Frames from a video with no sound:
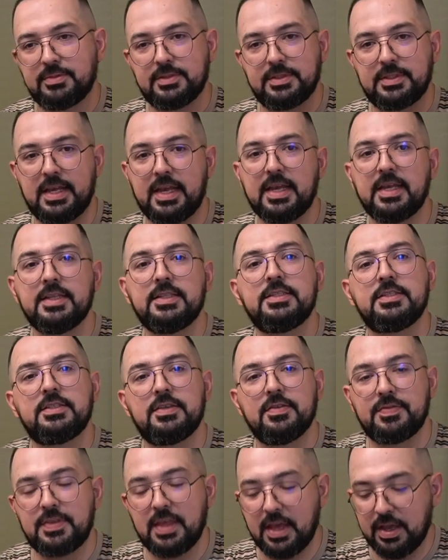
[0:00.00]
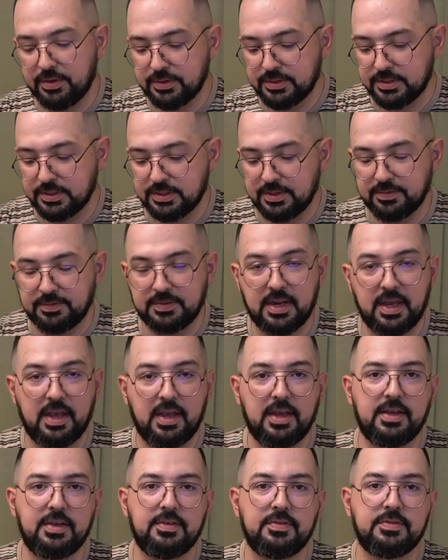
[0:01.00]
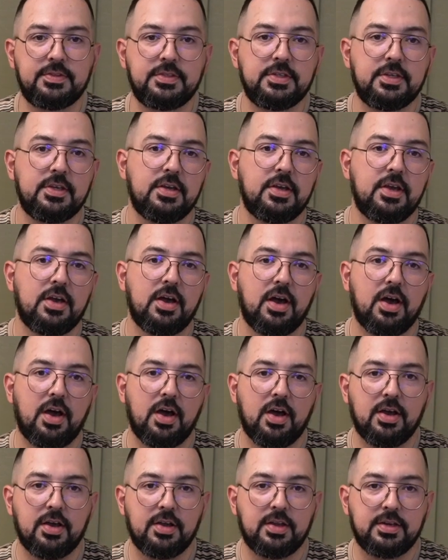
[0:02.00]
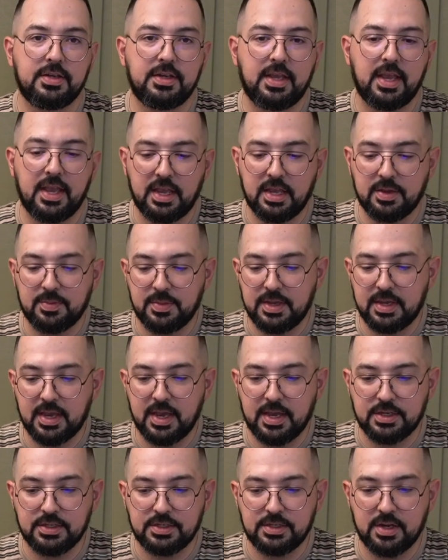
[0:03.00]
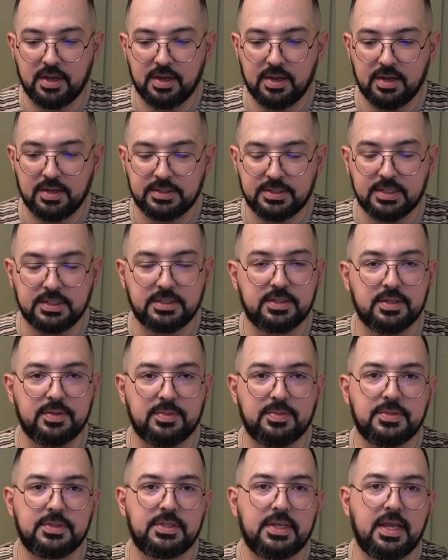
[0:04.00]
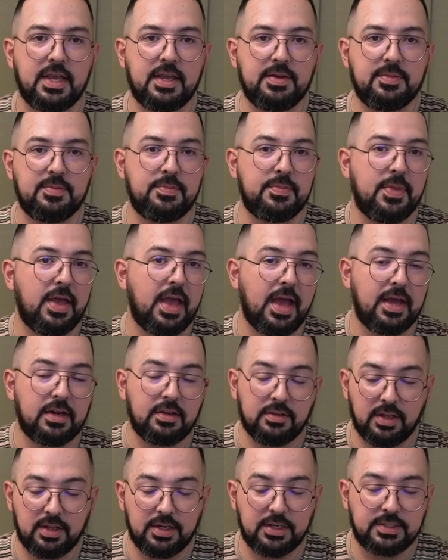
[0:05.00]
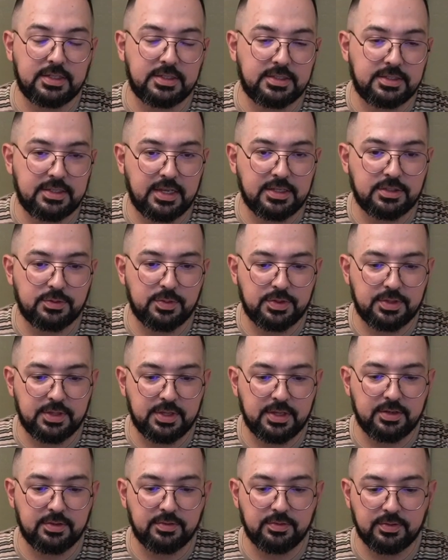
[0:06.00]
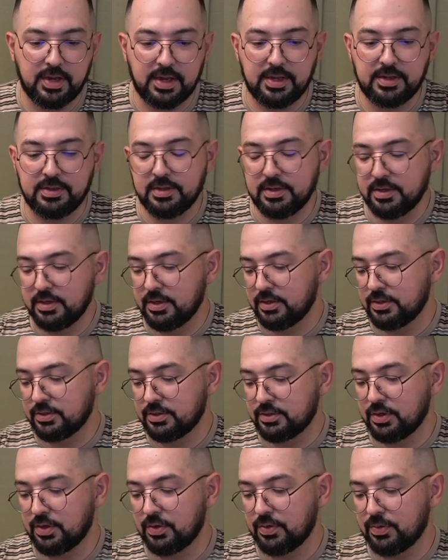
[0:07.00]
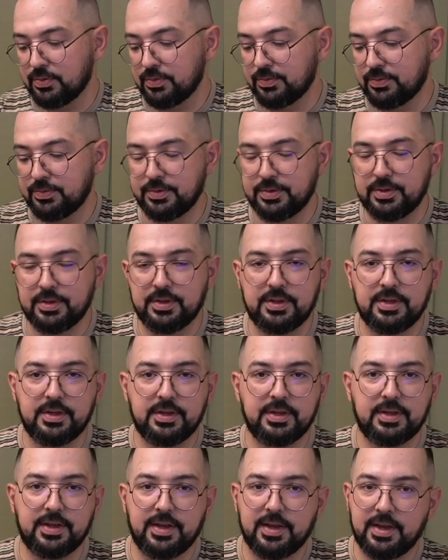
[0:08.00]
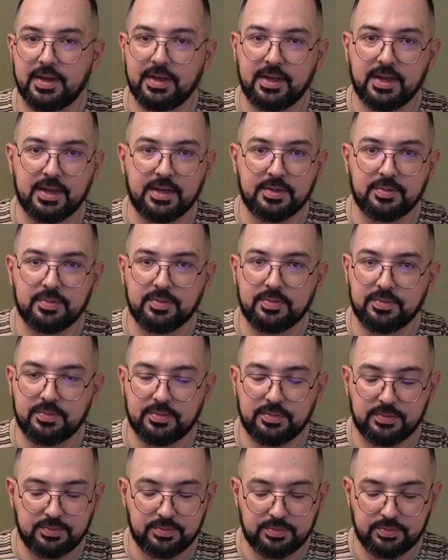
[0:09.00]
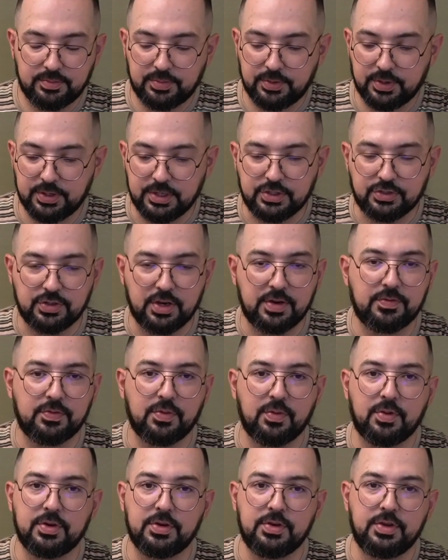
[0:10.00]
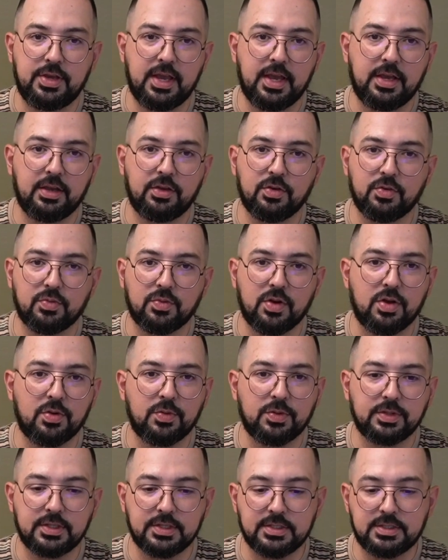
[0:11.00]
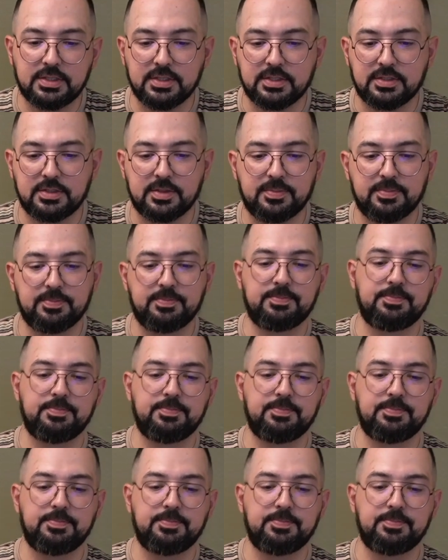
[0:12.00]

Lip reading: tens of thousands of knives on KME systems and had a lot of success with it, right? So again, pretty straightforward. You can't go wrong with this system.